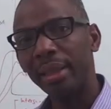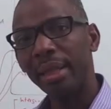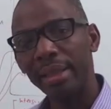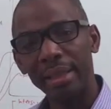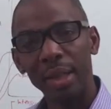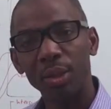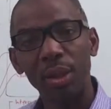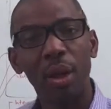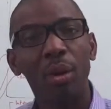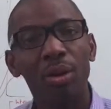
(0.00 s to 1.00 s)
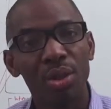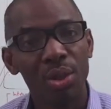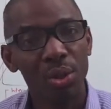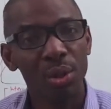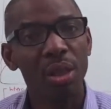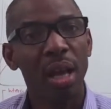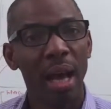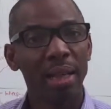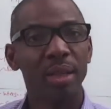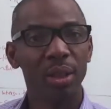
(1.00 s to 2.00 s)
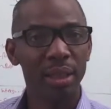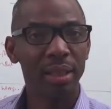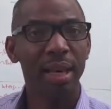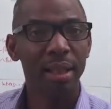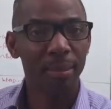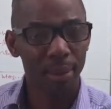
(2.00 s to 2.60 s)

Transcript: it is actually understood, and then you can get a